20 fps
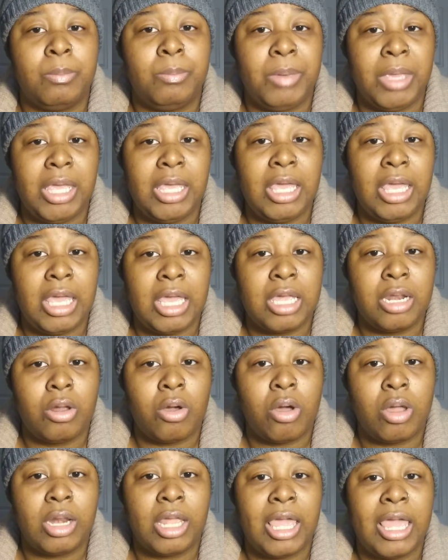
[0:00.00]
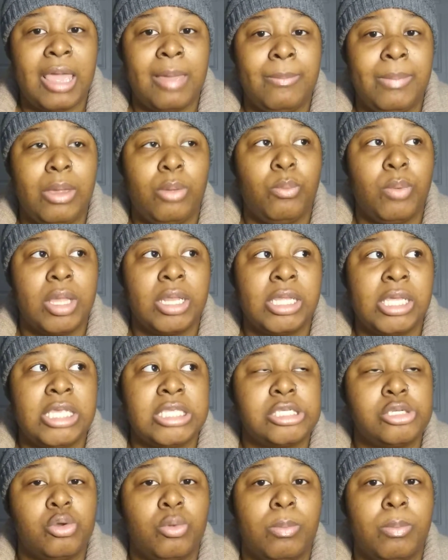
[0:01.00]
be in on it and be
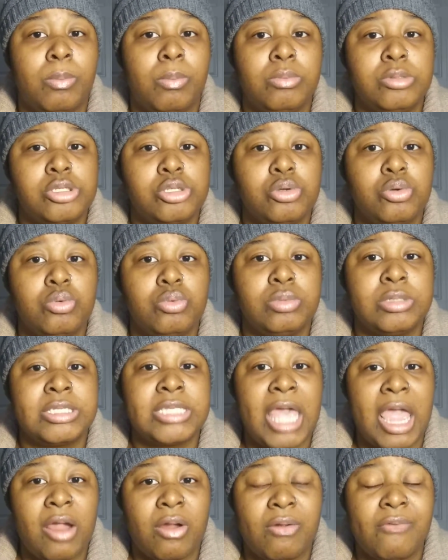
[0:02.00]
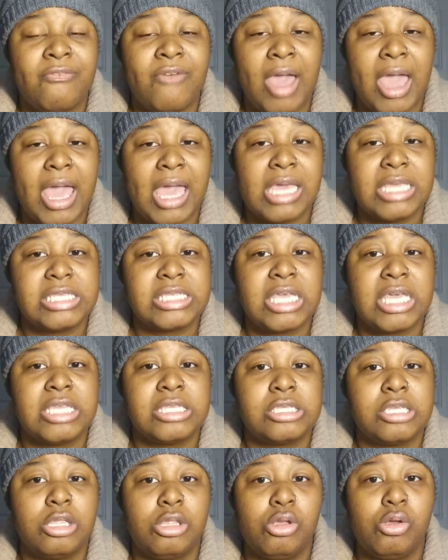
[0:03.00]
willing to sacrifice
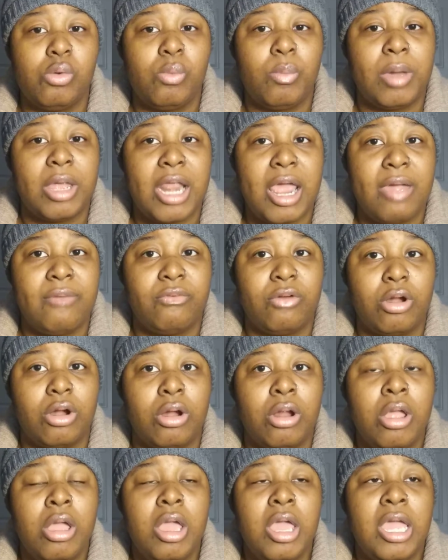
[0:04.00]
and to do whatever